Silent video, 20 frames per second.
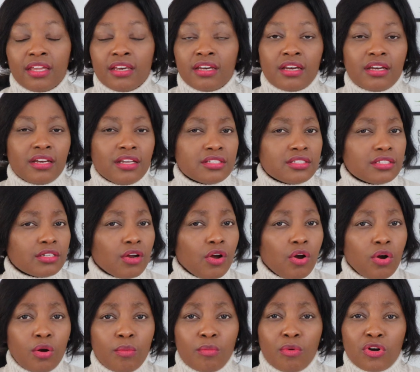in a nursing
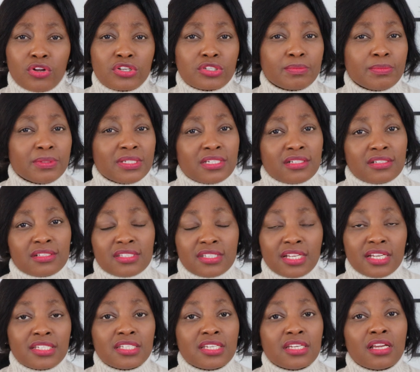home, hospital
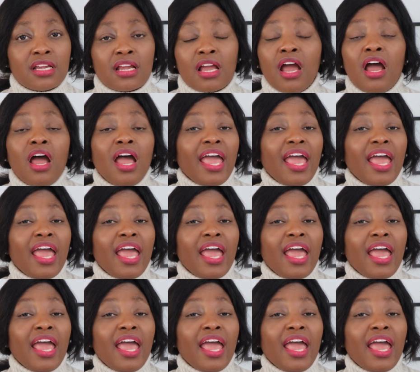setting,